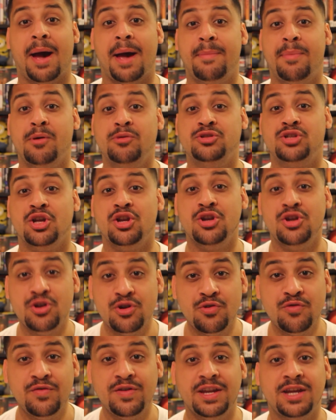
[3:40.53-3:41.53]
I post
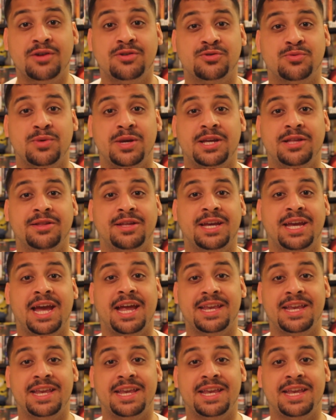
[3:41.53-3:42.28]
new videos weekly.